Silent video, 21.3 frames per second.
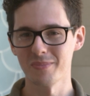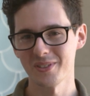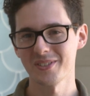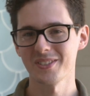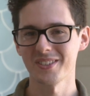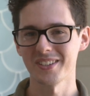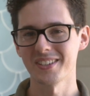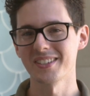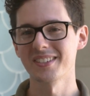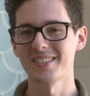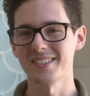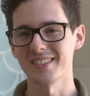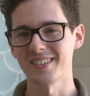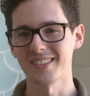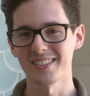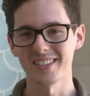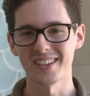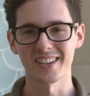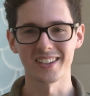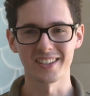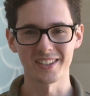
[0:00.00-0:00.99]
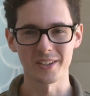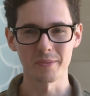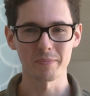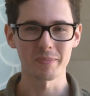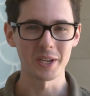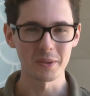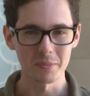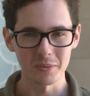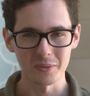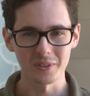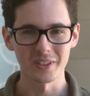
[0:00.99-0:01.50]
precedes it and the
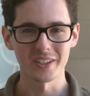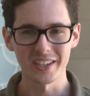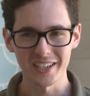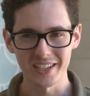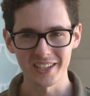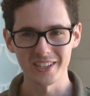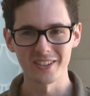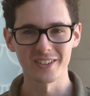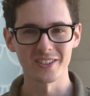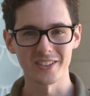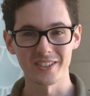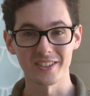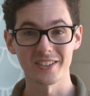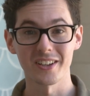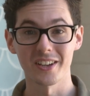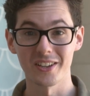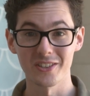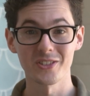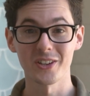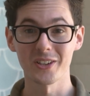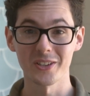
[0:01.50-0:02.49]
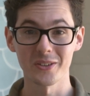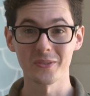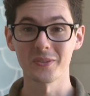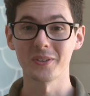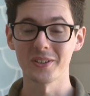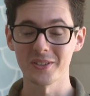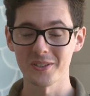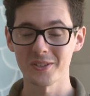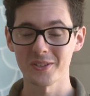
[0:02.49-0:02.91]
people that are here are, are genuinely